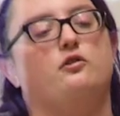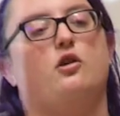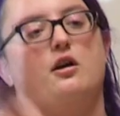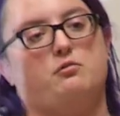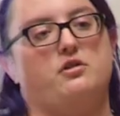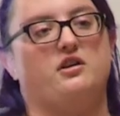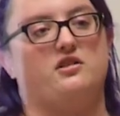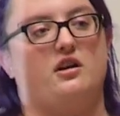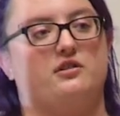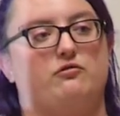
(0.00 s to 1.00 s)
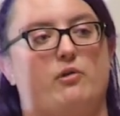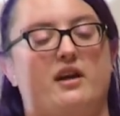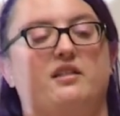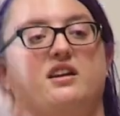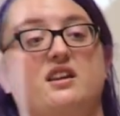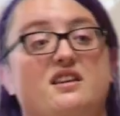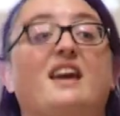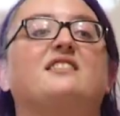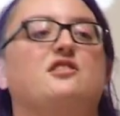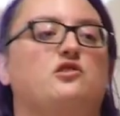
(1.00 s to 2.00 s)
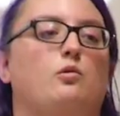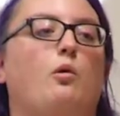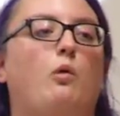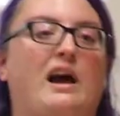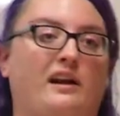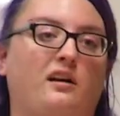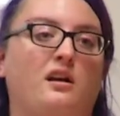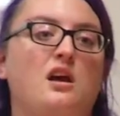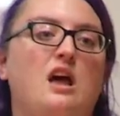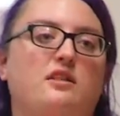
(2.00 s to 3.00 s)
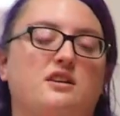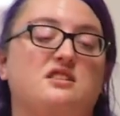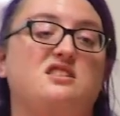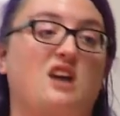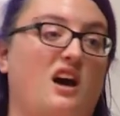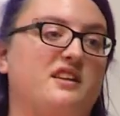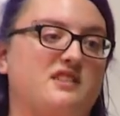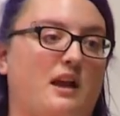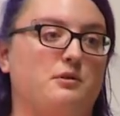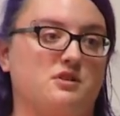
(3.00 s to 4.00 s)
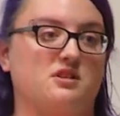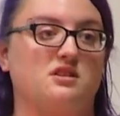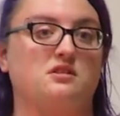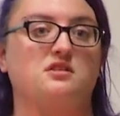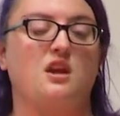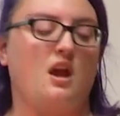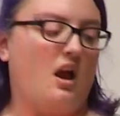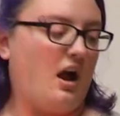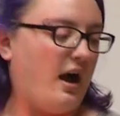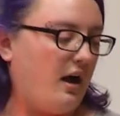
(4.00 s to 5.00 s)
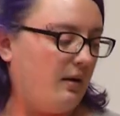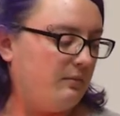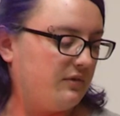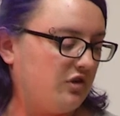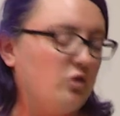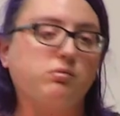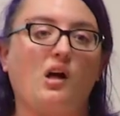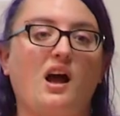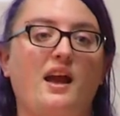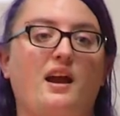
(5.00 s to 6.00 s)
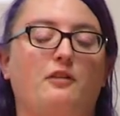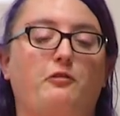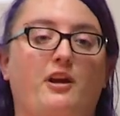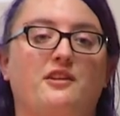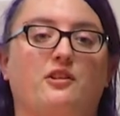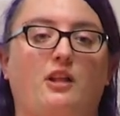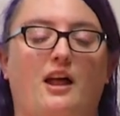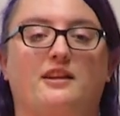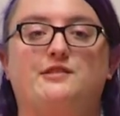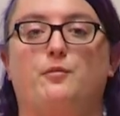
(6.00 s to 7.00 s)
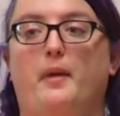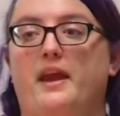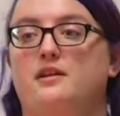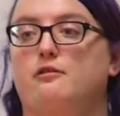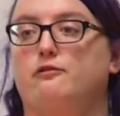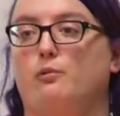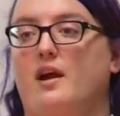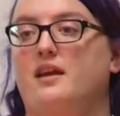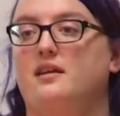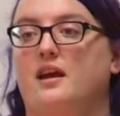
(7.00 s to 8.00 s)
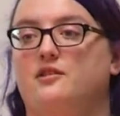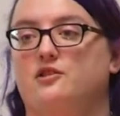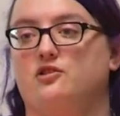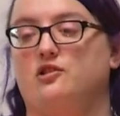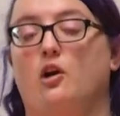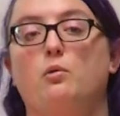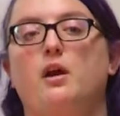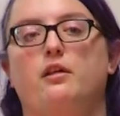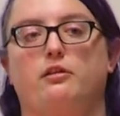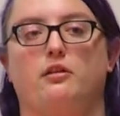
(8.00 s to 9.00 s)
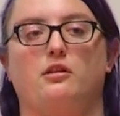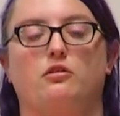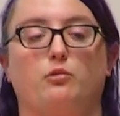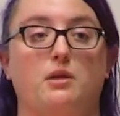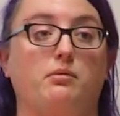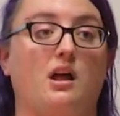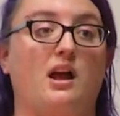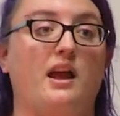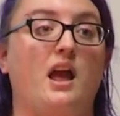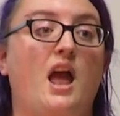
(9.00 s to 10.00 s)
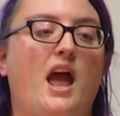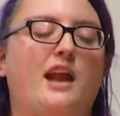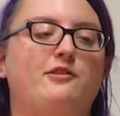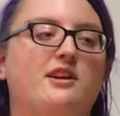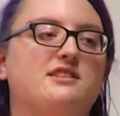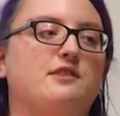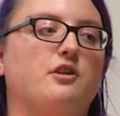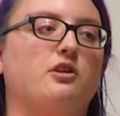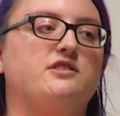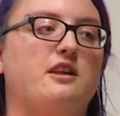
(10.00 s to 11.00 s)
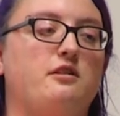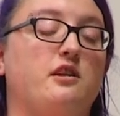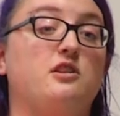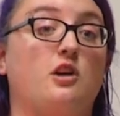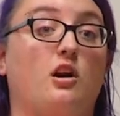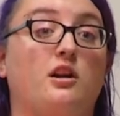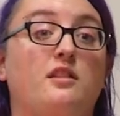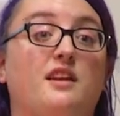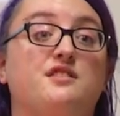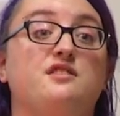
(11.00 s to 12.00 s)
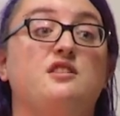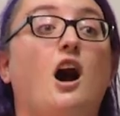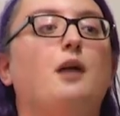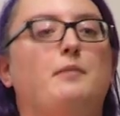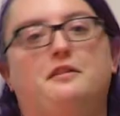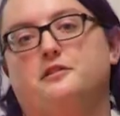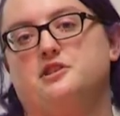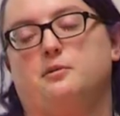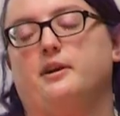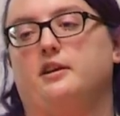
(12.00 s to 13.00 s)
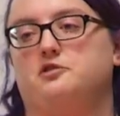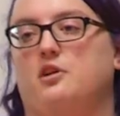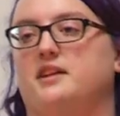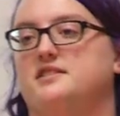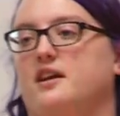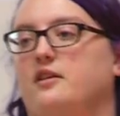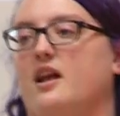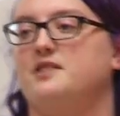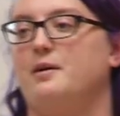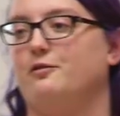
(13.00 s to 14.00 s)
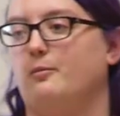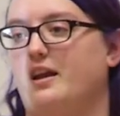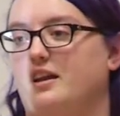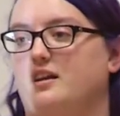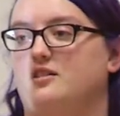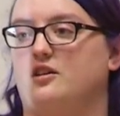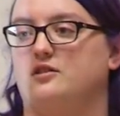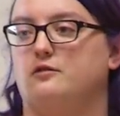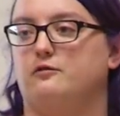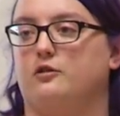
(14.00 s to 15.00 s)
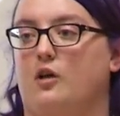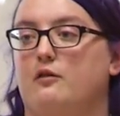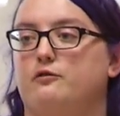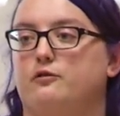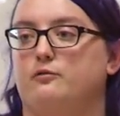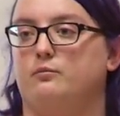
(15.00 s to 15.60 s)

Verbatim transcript: of cloth with the conductive thread and then connect it to a wire that is not as high resistance. Um, two ply I find is a lot less of a pain to thread and to sew with than three ply. And if you get stuff that looks like thin yarn, that is not meant for sewing electronics together. That's meant for making conductive glove